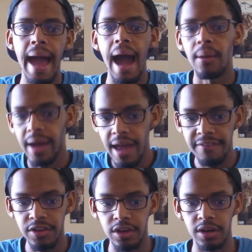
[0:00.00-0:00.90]

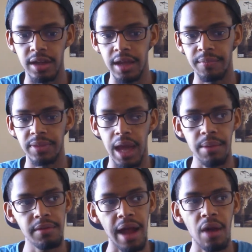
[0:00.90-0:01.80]
However,
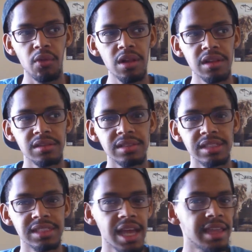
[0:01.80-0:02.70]
I will
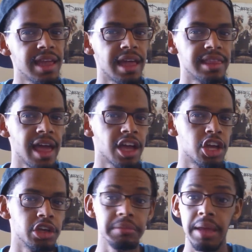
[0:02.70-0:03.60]
say that
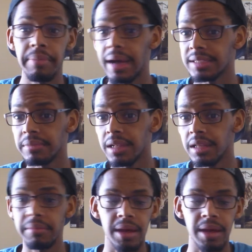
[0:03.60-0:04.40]
could be a possibility.